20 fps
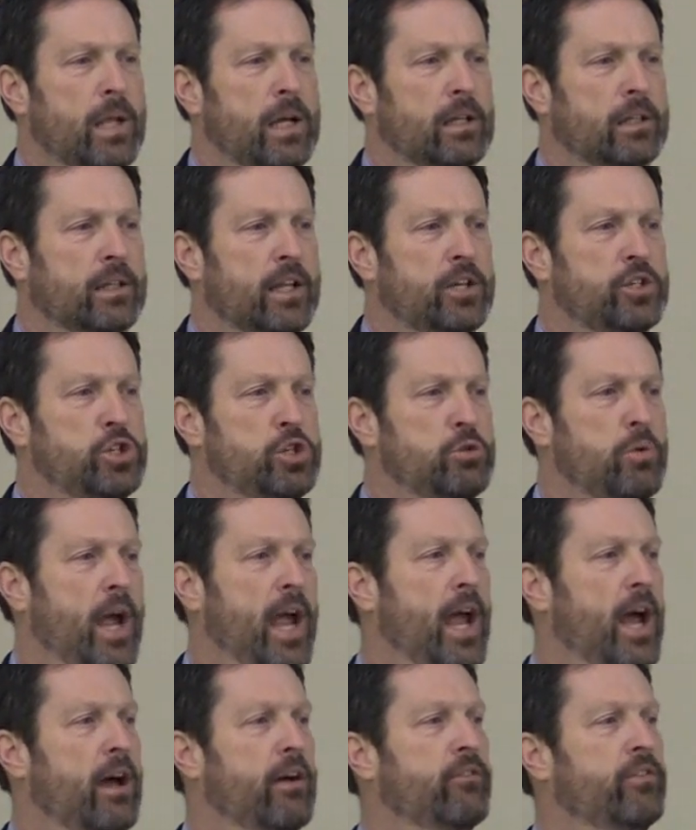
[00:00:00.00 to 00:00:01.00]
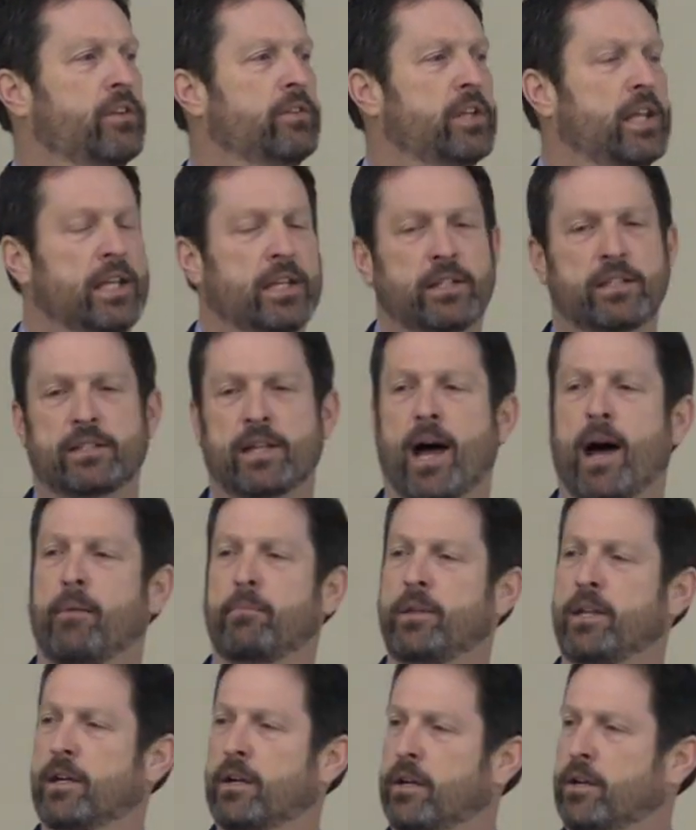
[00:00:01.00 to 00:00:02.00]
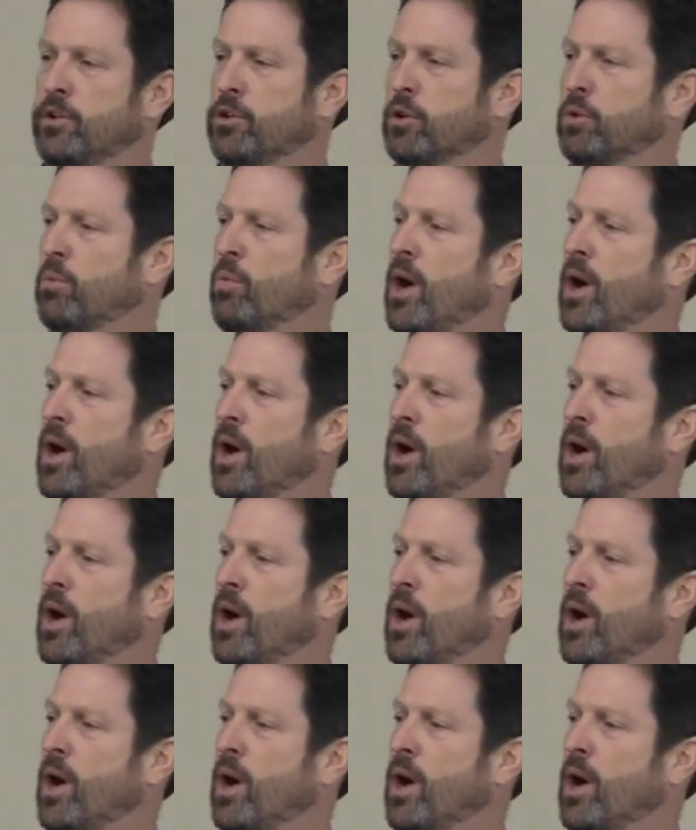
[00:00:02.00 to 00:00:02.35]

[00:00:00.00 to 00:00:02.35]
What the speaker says: unless you have insomnia and you're